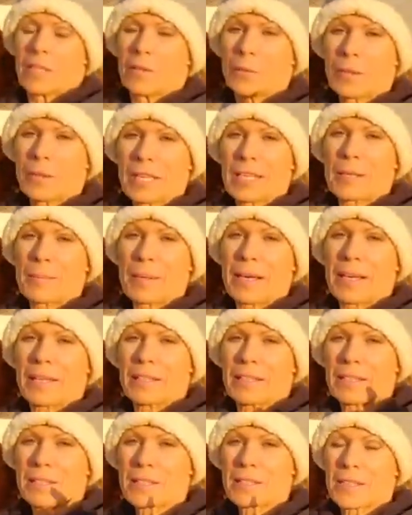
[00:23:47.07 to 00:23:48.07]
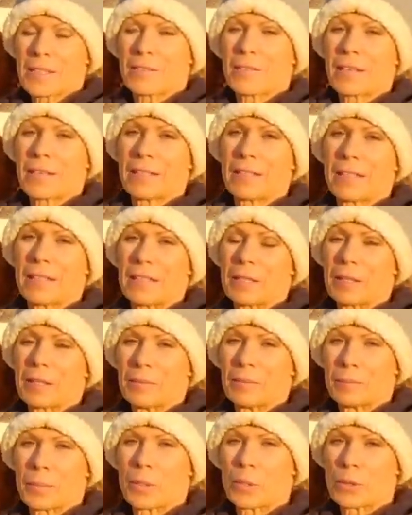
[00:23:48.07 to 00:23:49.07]
I get back in, I'll see if I can like
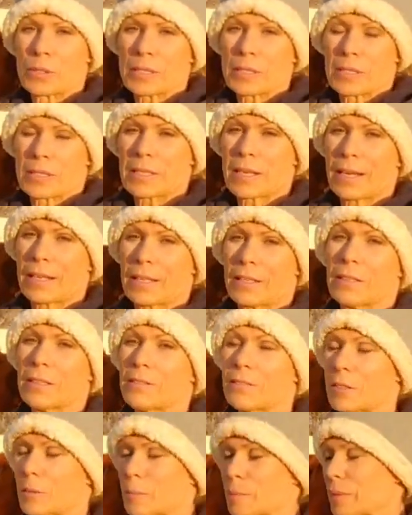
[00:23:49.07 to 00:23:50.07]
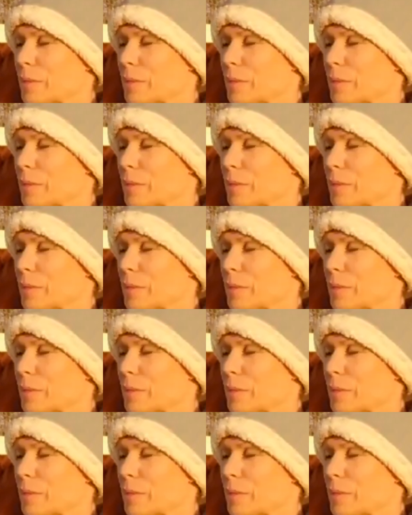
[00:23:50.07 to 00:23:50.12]
post the title of it